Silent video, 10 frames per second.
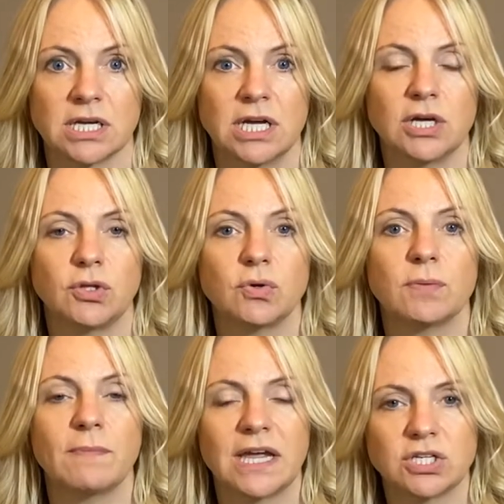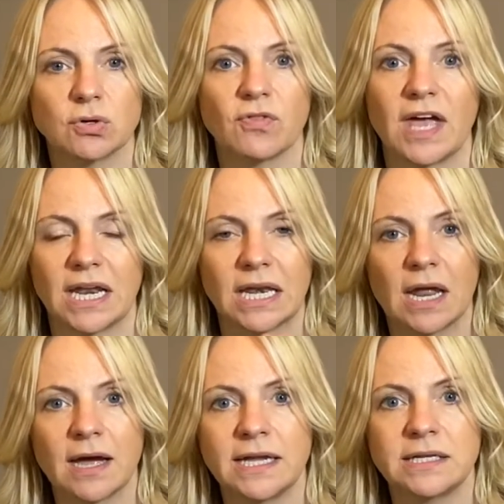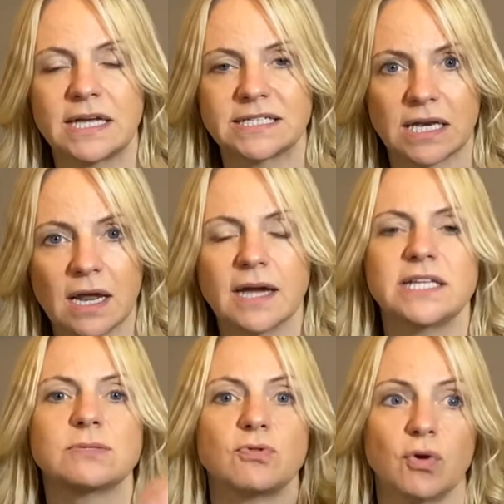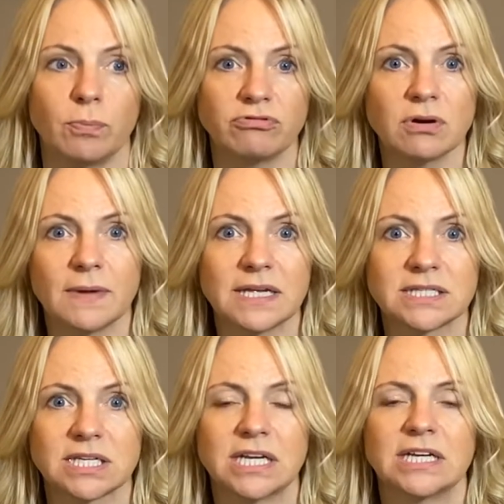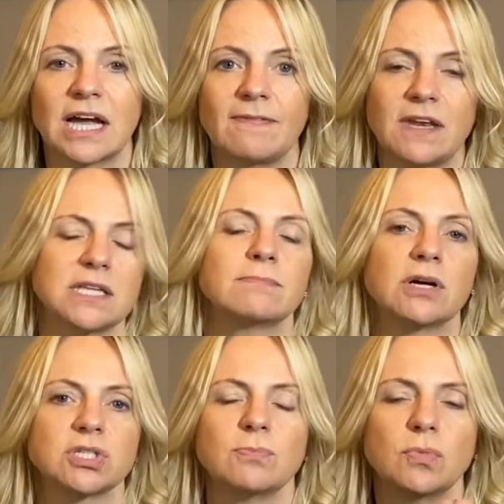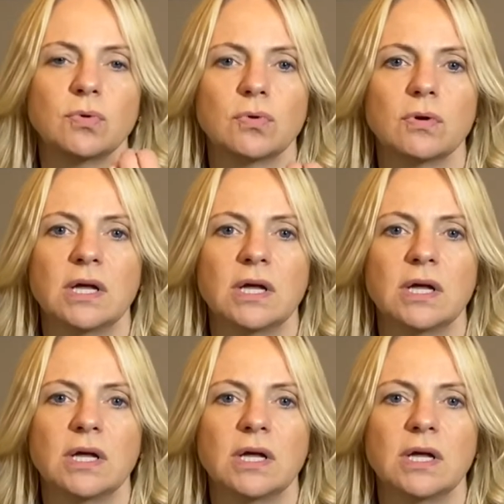you can make sure that it aligns with your promise, and then there's much more